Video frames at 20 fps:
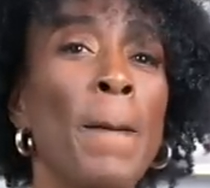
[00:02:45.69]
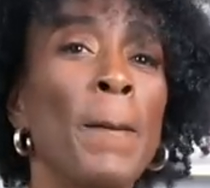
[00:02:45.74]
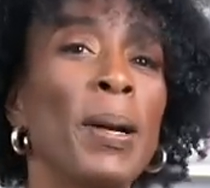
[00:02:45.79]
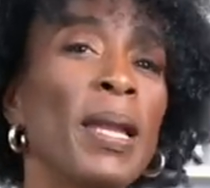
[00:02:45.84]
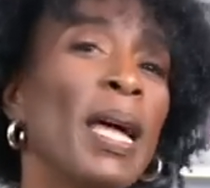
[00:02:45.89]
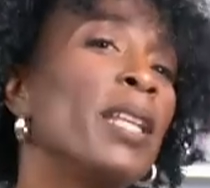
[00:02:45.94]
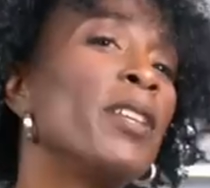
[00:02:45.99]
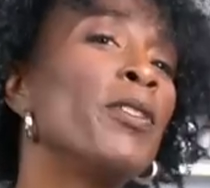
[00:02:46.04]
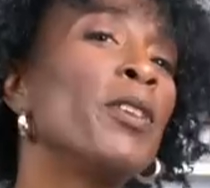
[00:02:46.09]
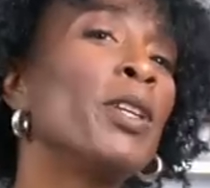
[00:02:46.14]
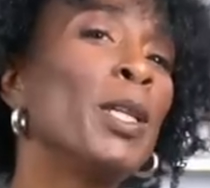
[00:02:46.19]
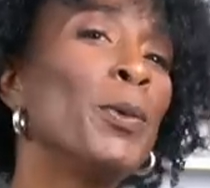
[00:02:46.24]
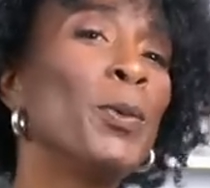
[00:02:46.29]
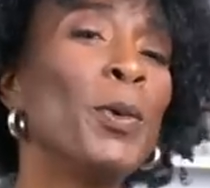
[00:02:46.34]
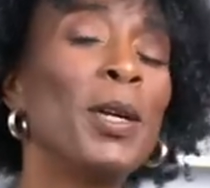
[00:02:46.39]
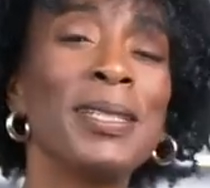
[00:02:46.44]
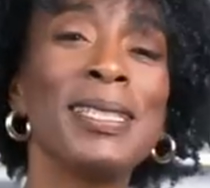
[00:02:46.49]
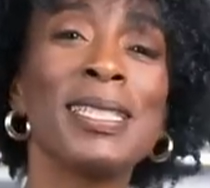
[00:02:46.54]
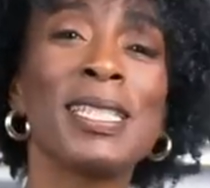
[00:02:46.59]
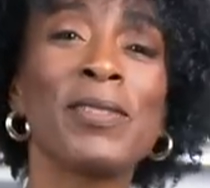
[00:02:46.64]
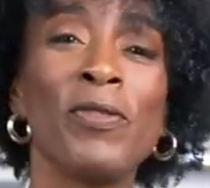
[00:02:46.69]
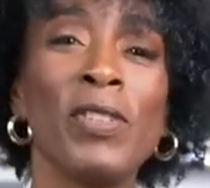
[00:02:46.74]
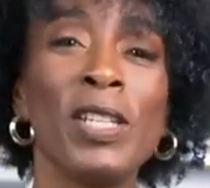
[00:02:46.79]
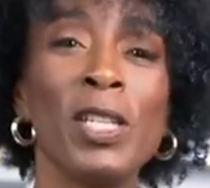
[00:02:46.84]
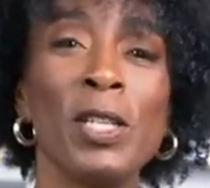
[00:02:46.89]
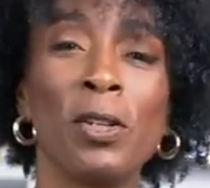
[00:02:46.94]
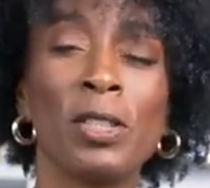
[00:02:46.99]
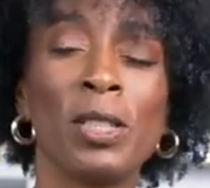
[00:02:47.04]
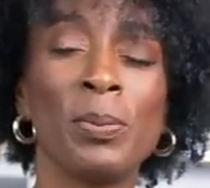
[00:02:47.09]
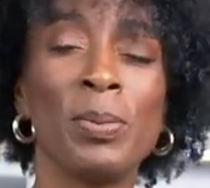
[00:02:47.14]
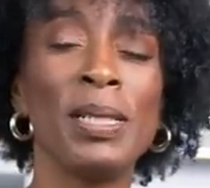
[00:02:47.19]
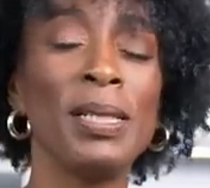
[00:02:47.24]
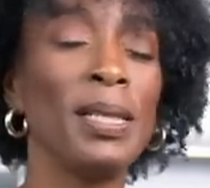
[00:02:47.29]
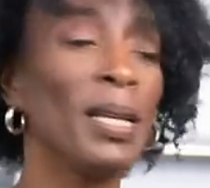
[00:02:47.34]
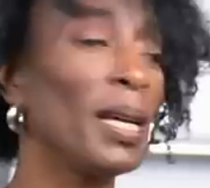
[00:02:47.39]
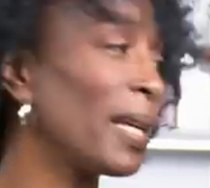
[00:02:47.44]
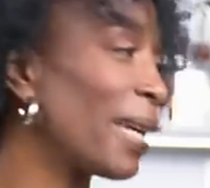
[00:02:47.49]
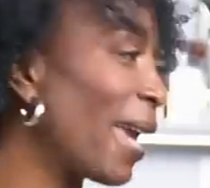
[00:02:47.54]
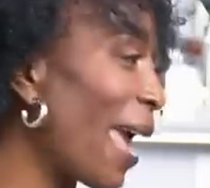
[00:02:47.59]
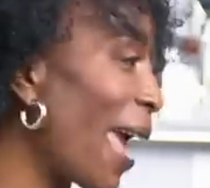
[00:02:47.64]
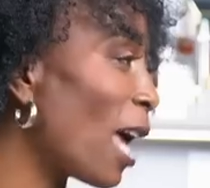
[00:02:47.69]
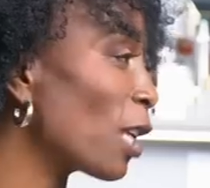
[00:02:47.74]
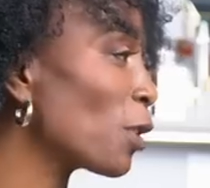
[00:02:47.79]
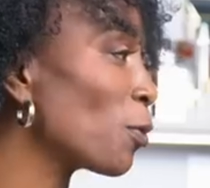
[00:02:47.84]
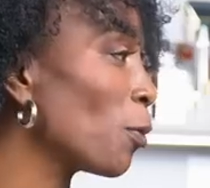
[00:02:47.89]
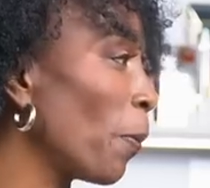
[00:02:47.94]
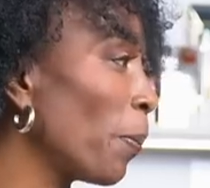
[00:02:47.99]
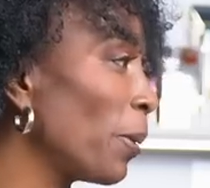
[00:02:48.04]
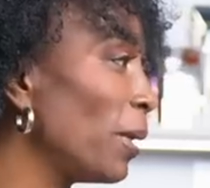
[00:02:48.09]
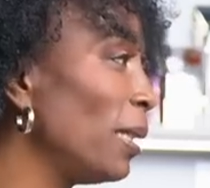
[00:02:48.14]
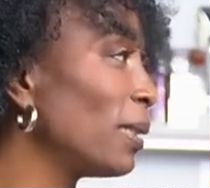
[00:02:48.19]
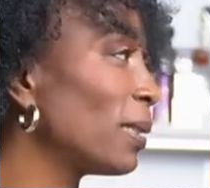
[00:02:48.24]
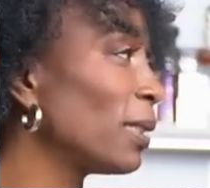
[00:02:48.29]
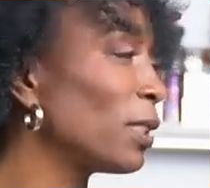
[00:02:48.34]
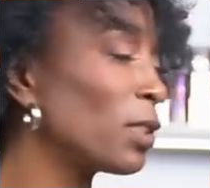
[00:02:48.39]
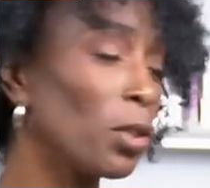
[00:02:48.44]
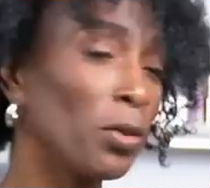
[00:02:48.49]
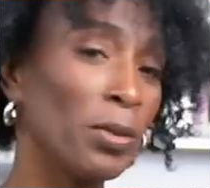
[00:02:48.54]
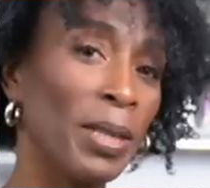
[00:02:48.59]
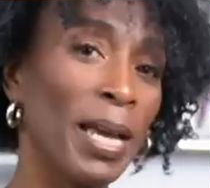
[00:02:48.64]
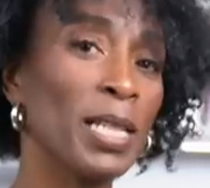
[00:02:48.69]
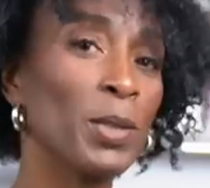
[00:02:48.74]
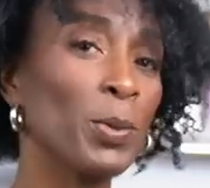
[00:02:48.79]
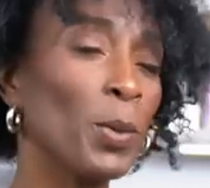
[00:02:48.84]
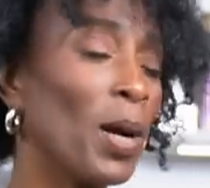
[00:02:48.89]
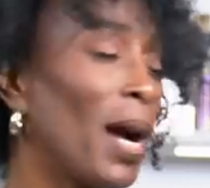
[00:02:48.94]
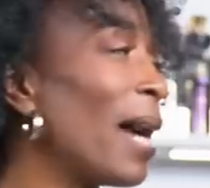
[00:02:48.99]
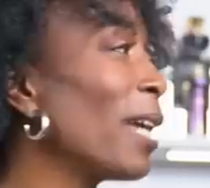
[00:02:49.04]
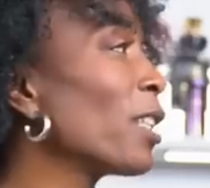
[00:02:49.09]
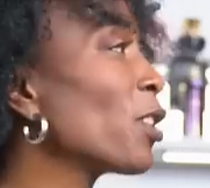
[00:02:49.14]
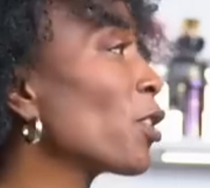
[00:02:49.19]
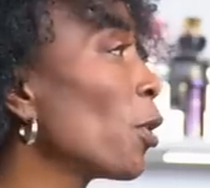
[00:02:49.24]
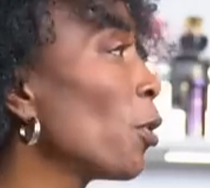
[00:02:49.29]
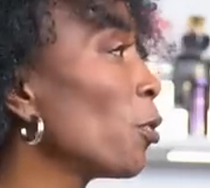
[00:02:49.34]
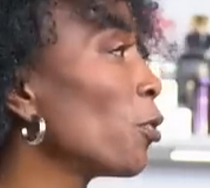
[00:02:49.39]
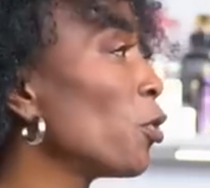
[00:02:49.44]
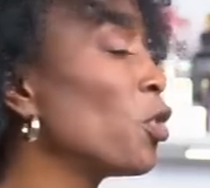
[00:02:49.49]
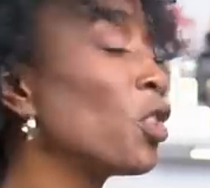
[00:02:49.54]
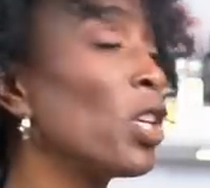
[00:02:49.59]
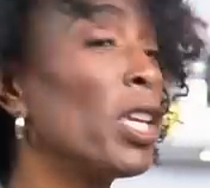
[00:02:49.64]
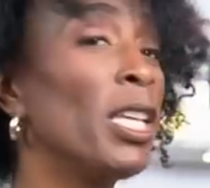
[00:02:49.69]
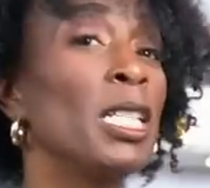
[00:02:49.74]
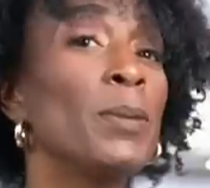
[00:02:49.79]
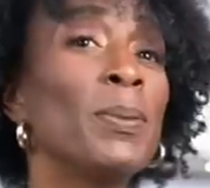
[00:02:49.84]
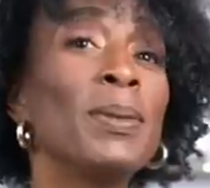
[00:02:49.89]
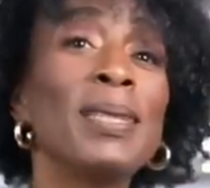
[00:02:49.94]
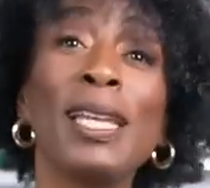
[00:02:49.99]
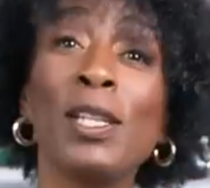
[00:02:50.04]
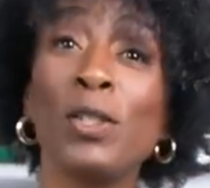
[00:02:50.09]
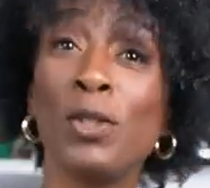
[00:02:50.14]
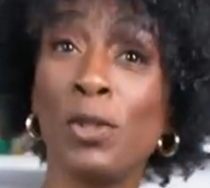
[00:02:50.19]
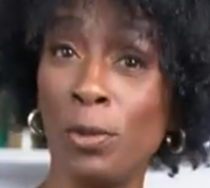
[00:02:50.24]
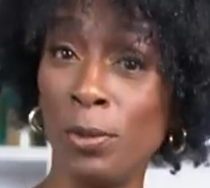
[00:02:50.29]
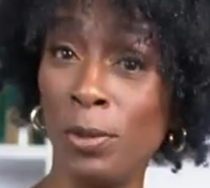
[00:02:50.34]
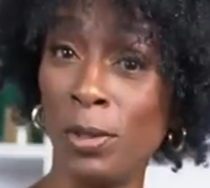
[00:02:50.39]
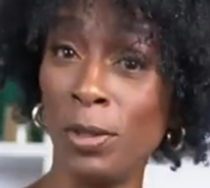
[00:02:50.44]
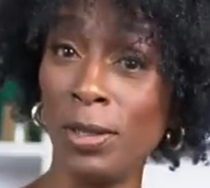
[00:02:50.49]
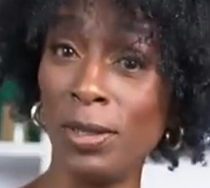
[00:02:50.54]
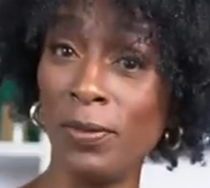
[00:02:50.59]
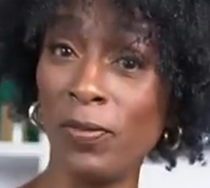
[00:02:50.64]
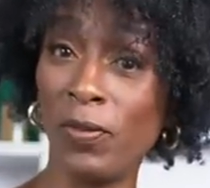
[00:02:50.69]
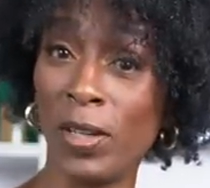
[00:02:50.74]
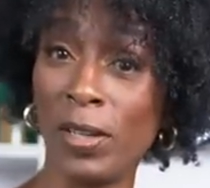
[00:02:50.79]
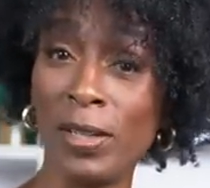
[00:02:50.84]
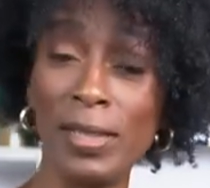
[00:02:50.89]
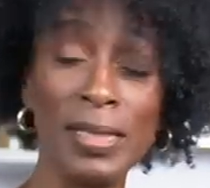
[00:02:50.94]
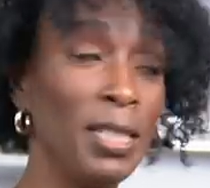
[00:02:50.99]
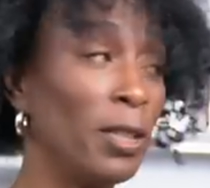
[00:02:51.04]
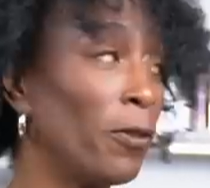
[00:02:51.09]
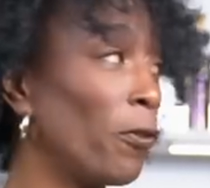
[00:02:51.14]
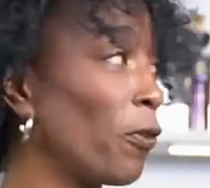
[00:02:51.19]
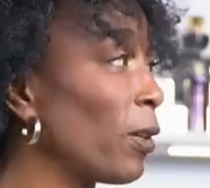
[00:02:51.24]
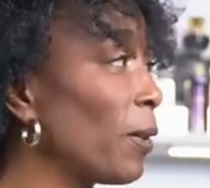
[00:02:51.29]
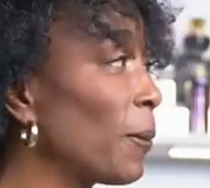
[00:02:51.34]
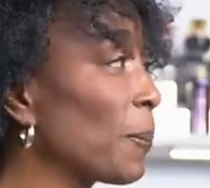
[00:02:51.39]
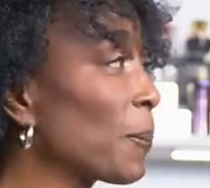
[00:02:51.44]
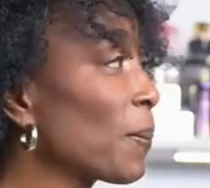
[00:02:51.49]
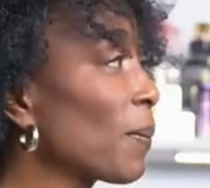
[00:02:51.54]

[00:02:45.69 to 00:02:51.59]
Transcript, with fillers: But I really want this video to be casual pieces, so that's why I chose jeans, but they do look very different.